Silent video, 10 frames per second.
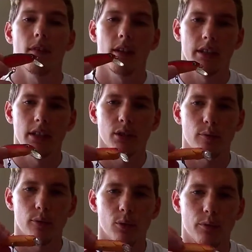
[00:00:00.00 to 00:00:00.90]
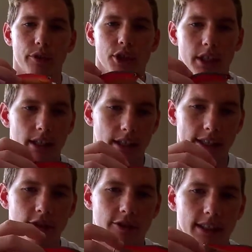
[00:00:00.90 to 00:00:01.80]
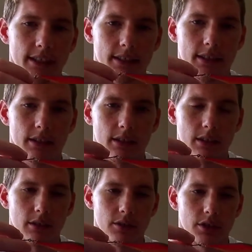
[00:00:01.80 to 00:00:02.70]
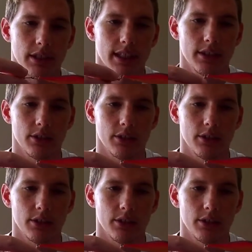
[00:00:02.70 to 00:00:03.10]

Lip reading: use it for fishing in estuaries, which is nice.